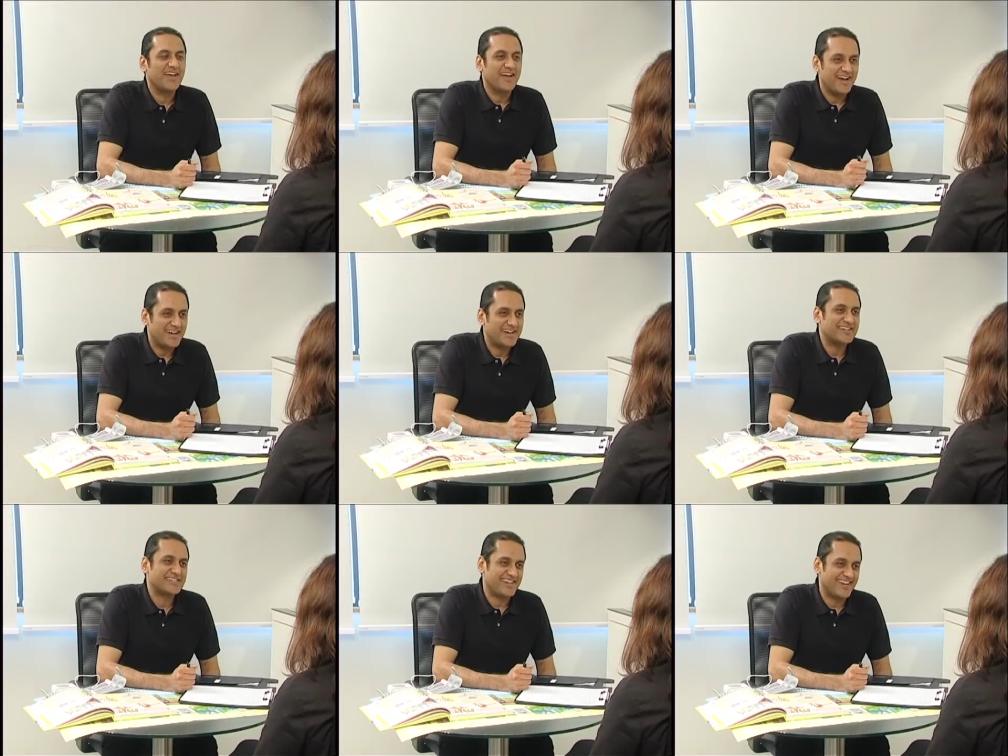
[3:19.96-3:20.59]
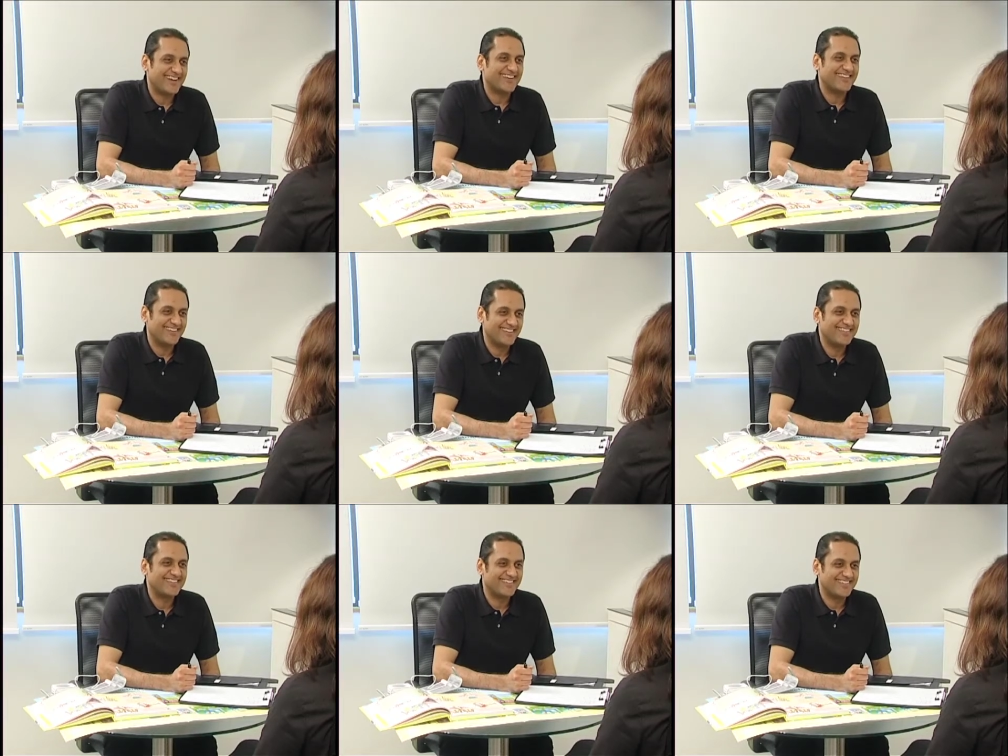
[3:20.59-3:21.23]
I understand.
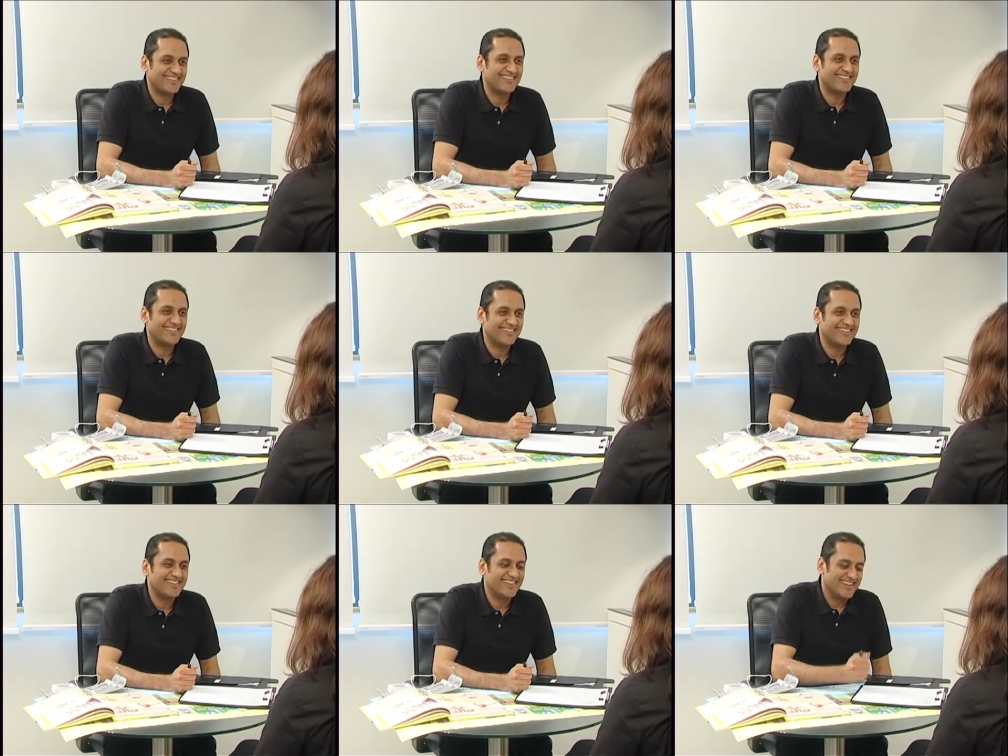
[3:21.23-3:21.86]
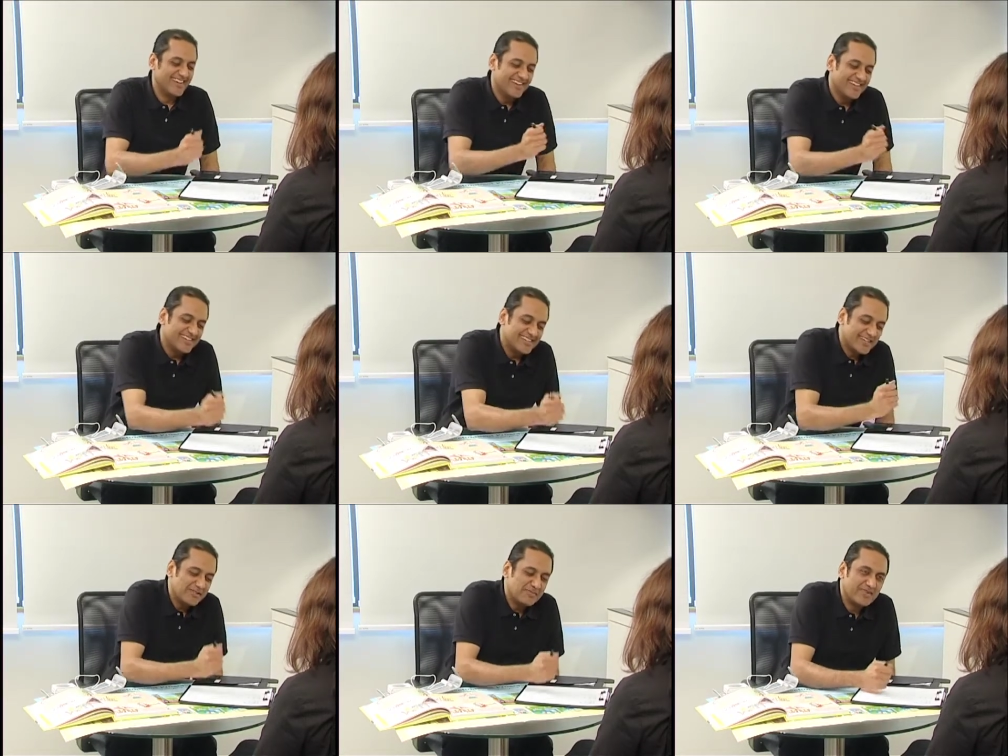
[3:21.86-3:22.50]

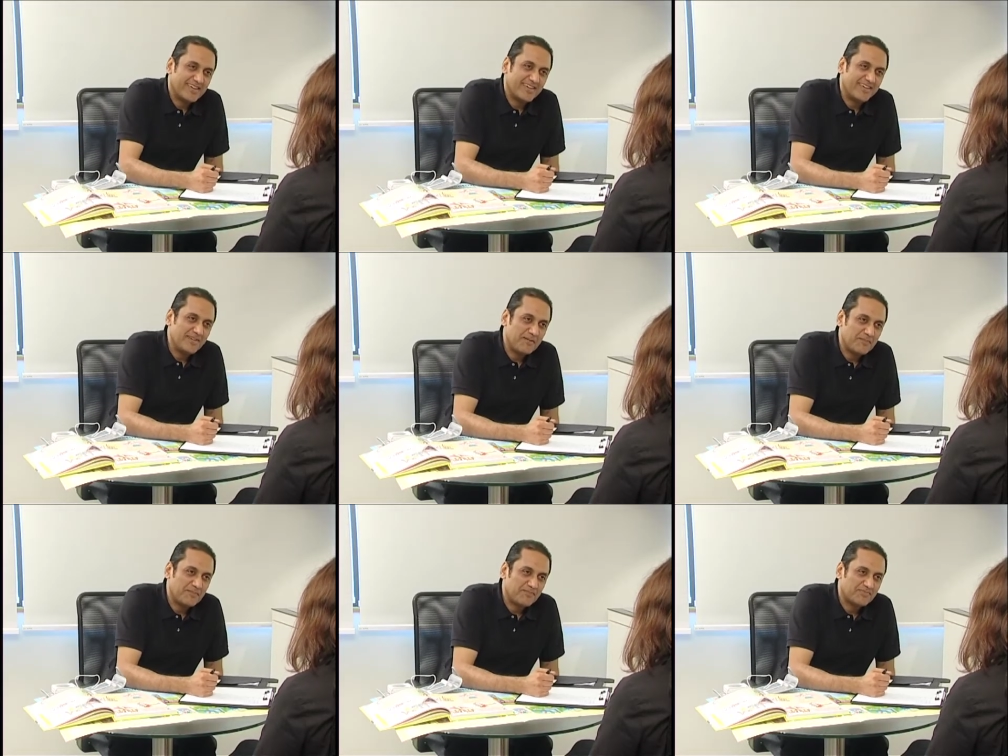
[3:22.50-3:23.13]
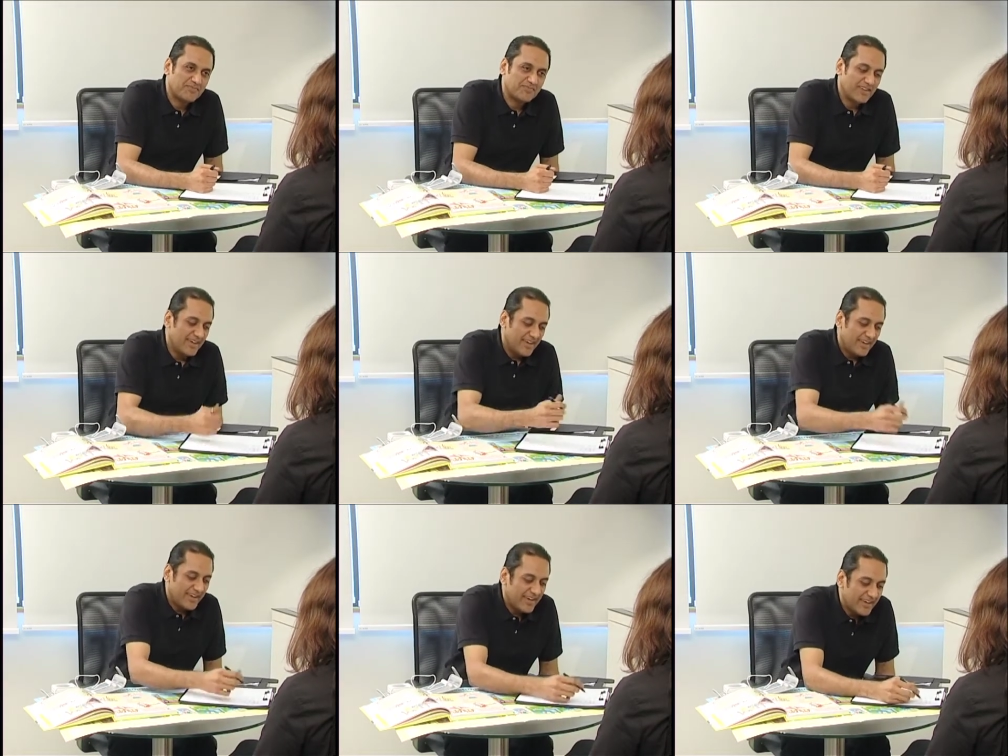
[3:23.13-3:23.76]
Tell me,
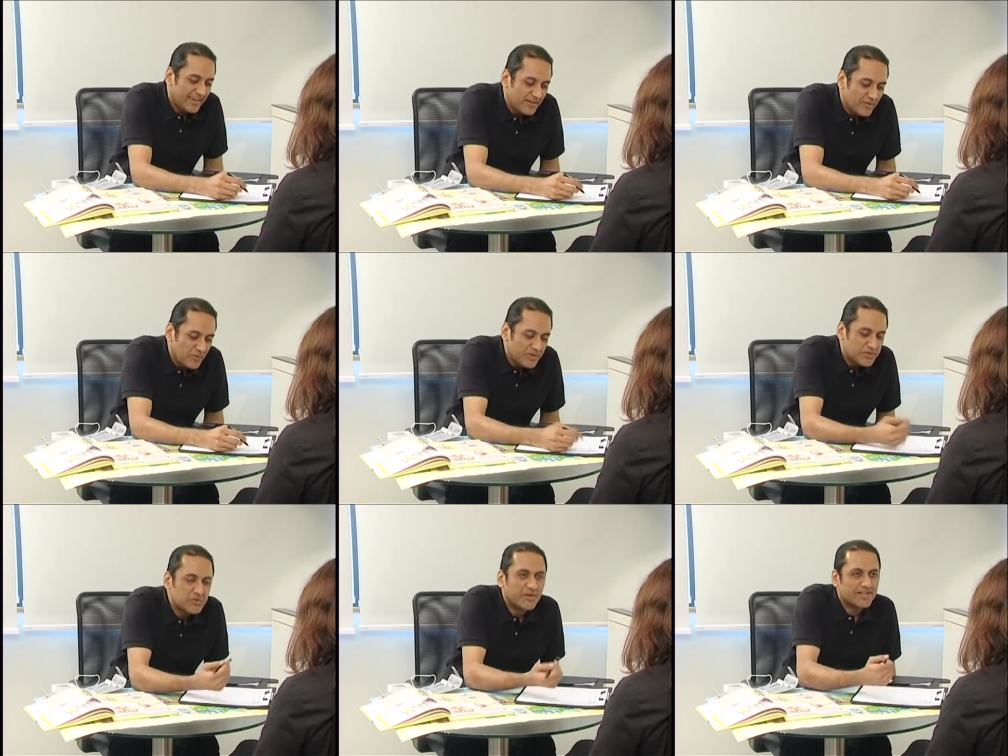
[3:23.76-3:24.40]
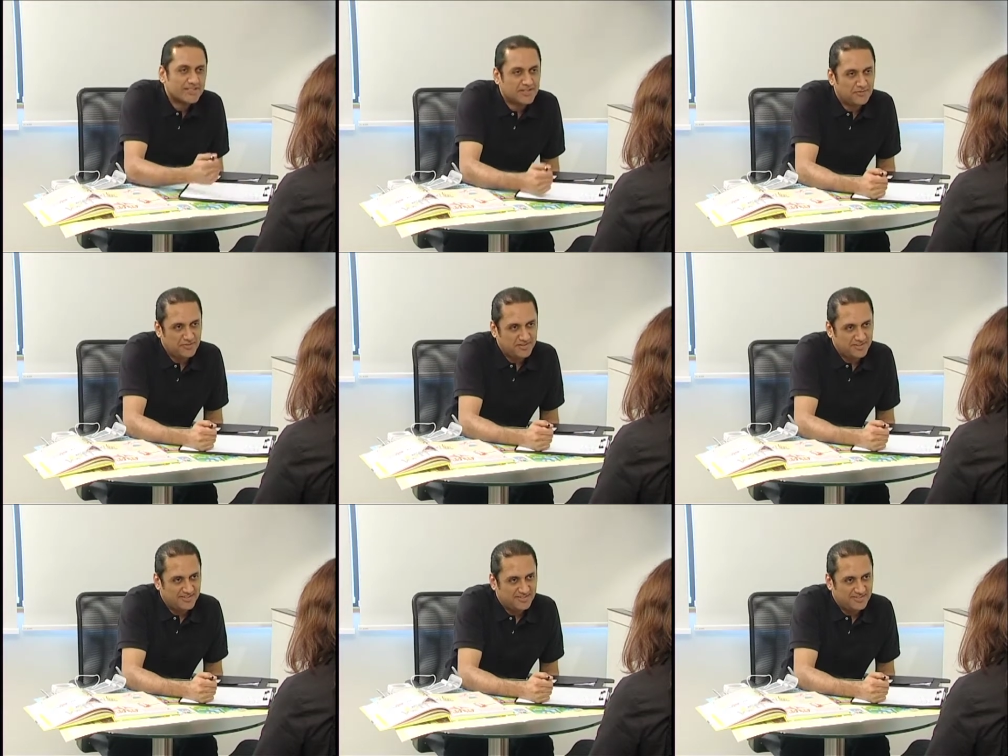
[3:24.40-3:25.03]
which one is
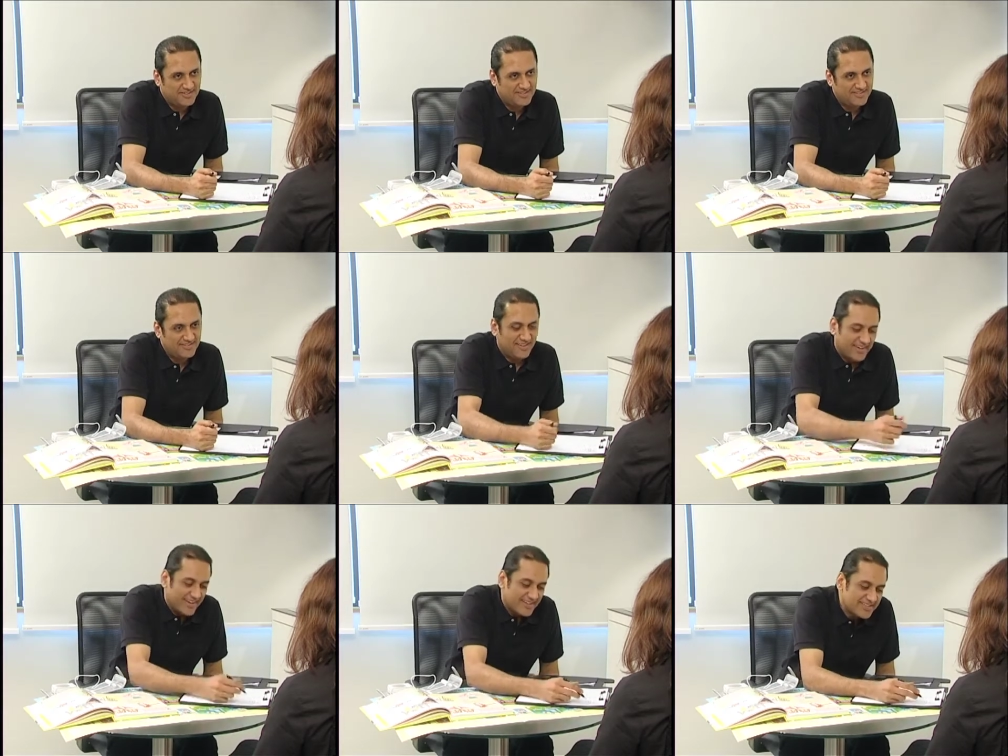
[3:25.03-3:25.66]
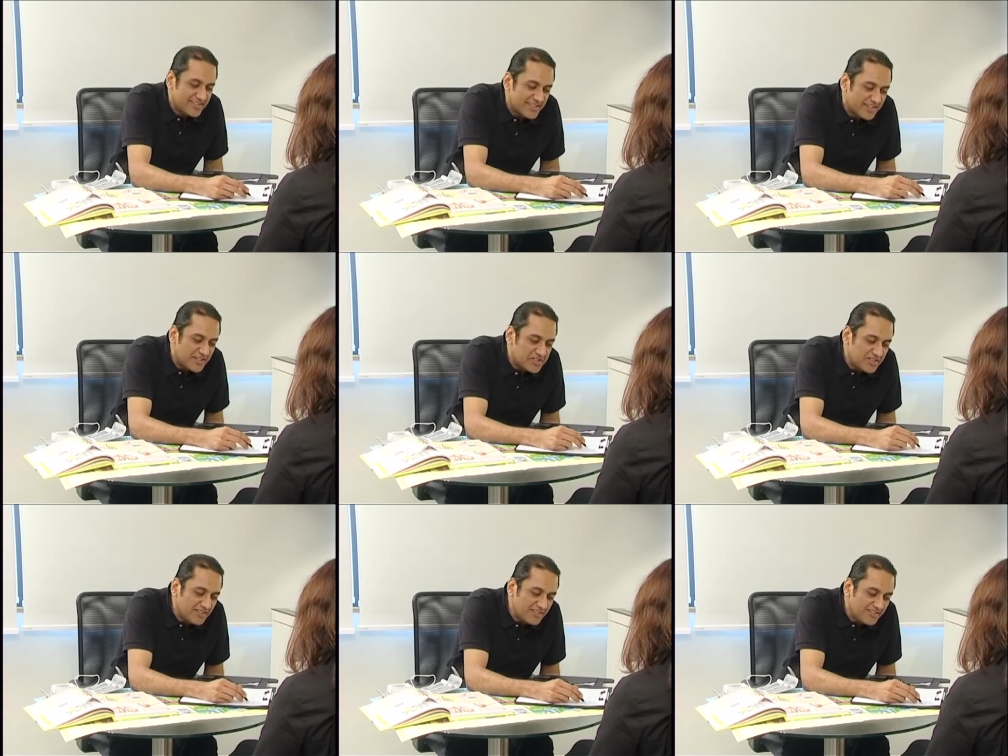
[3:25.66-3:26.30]
difficult? Is it the
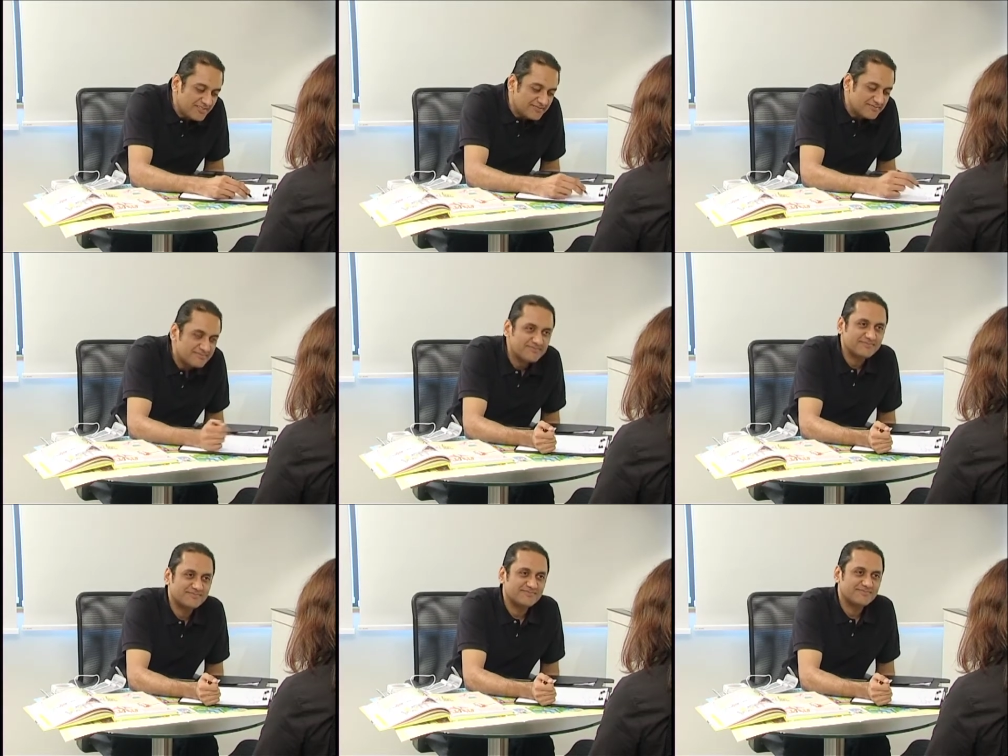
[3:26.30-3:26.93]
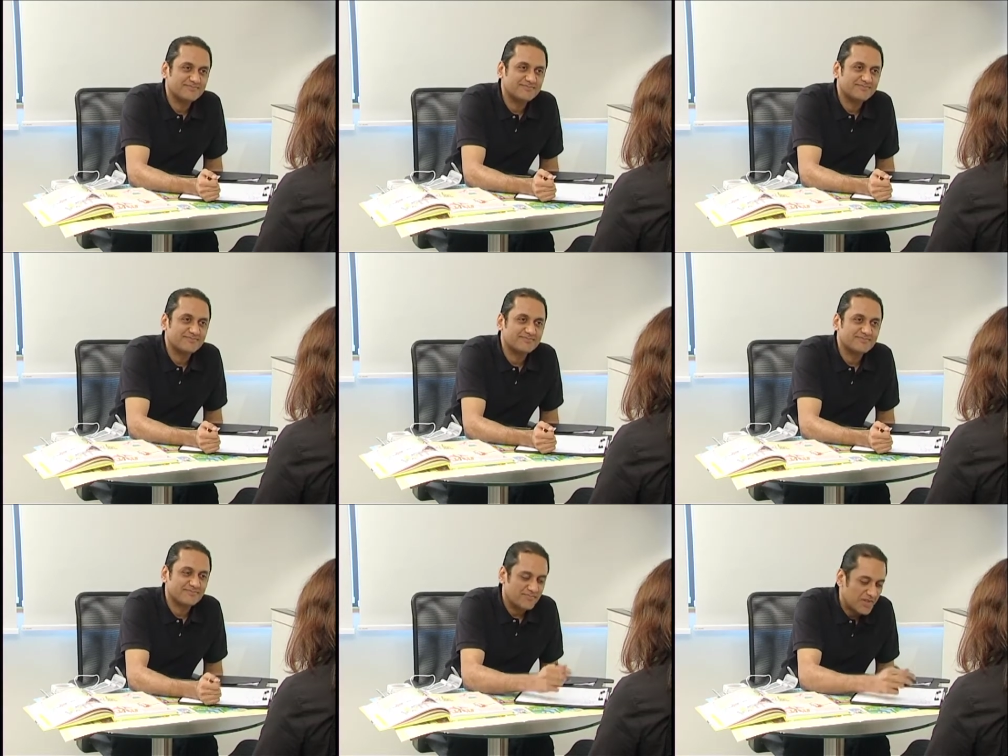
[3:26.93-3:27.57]
initial
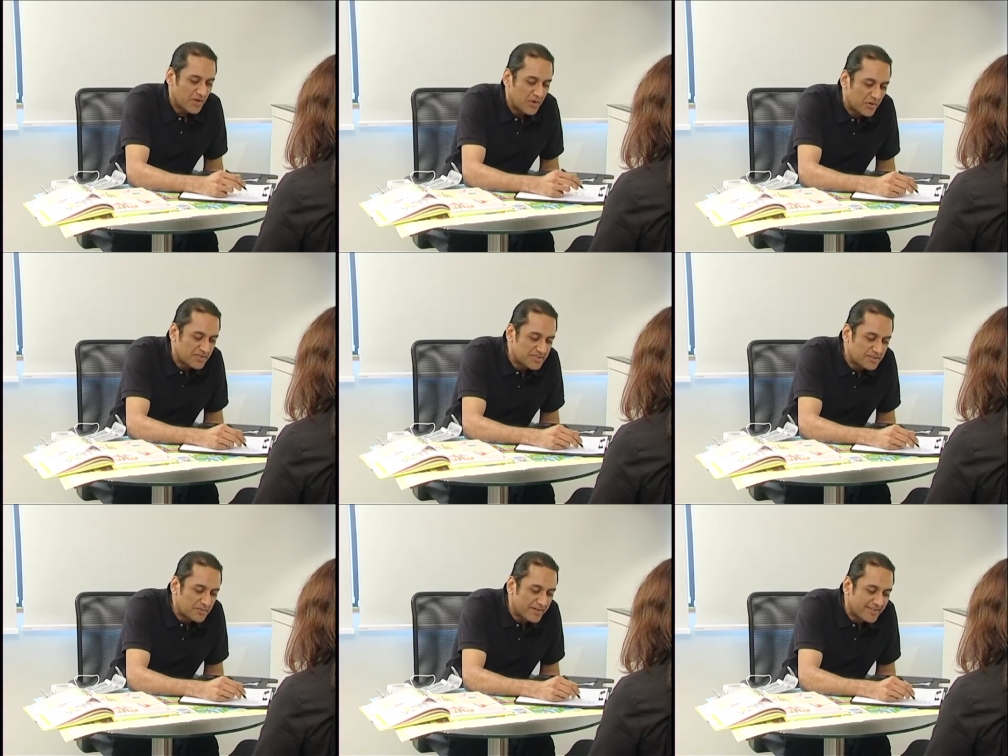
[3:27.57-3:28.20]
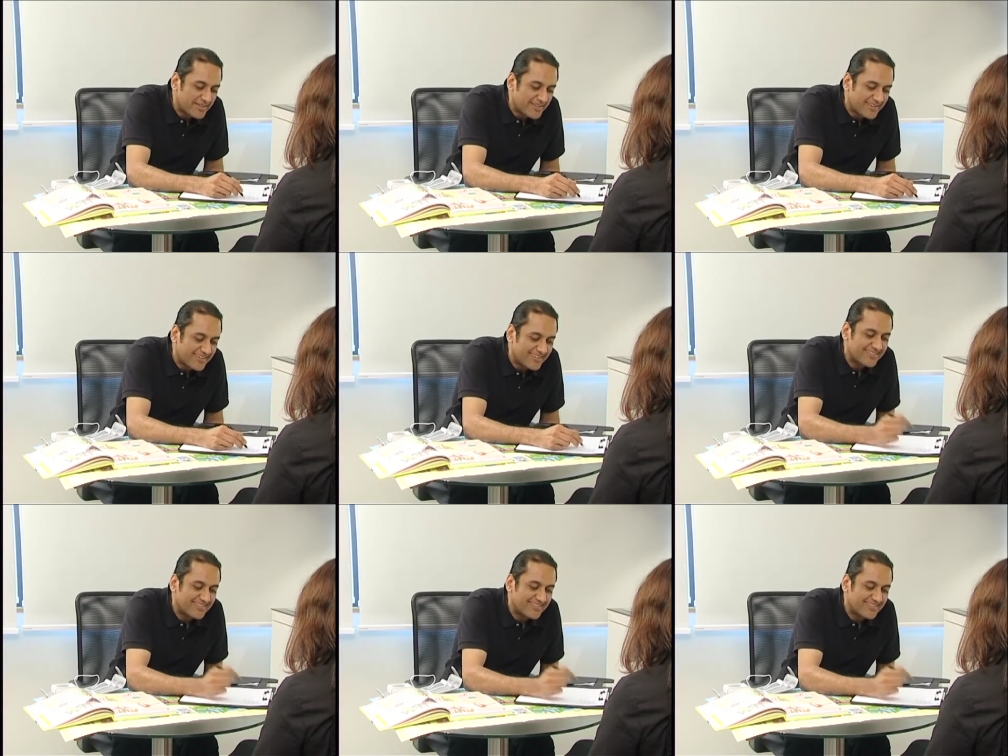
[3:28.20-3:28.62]
or is it the monthly?